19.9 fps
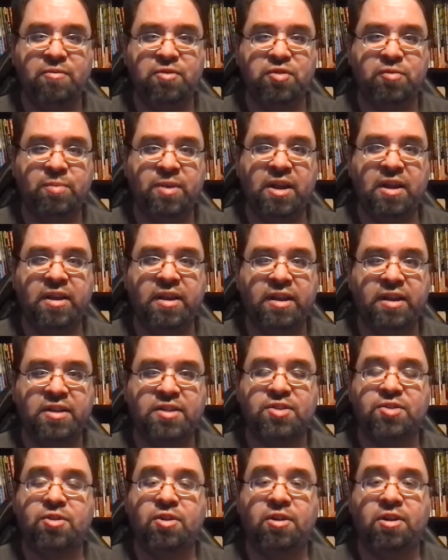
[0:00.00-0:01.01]
which will be on
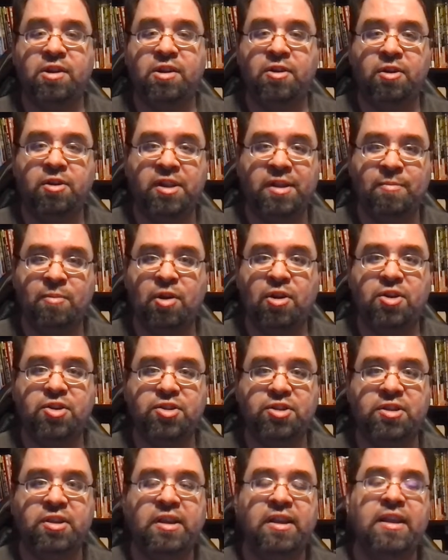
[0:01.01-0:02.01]
Kickstarter in early
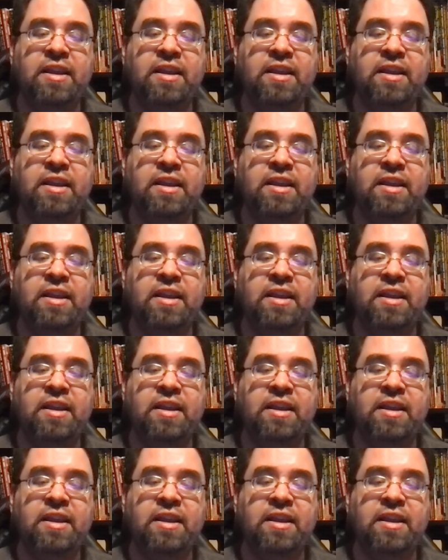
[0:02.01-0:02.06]
March,